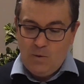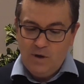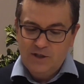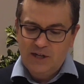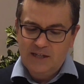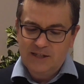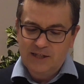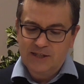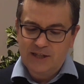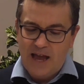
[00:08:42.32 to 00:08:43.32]
What Jesus
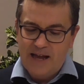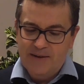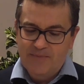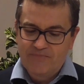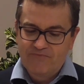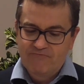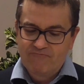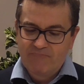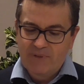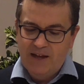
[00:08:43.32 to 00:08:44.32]
is saying
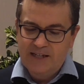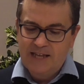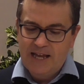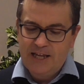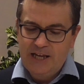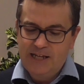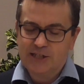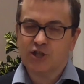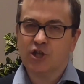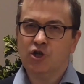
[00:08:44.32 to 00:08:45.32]
is that he
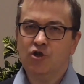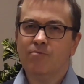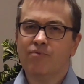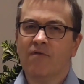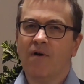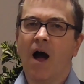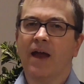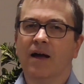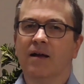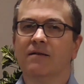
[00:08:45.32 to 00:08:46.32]
is the new
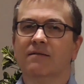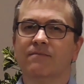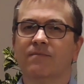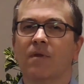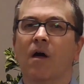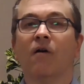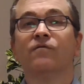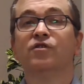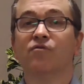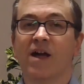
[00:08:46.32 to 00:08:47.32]
provider
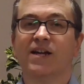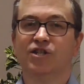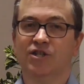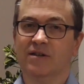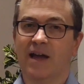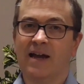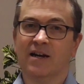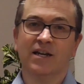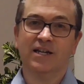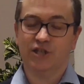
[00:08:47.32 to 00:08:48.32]
of direction
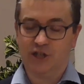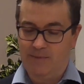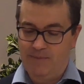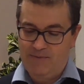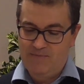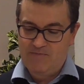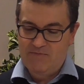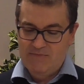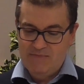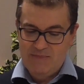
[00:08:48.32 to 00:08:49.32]
and leadership.
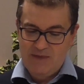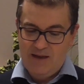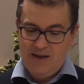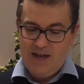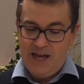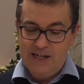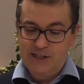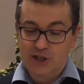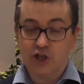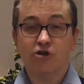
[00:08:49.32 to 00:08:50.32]
He
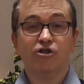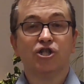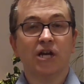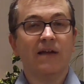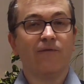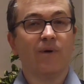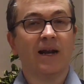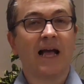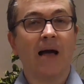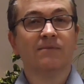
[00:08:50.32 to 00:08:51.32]
is the new chief when
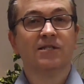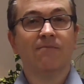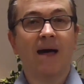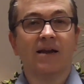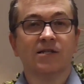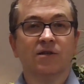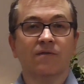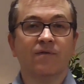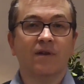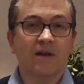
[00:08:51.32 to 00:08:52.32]
it comes to matters
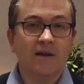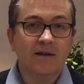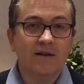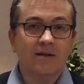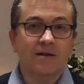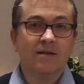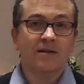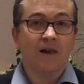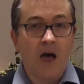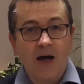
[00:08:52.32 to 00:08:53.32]
of
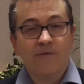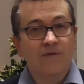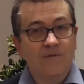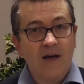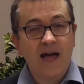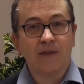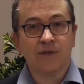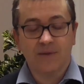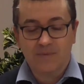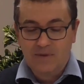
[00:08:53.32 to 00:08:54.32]
life and
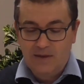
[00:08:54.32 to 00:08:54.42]
faith.